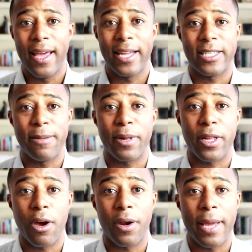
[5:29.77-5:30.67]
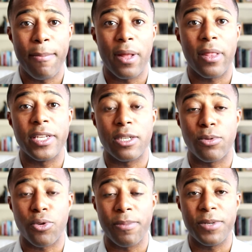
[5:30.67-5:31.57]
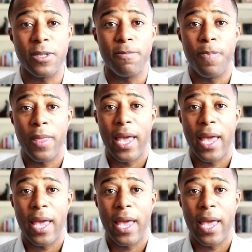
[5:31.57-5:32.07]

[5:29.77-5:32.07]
It's typically on a monthly subscription.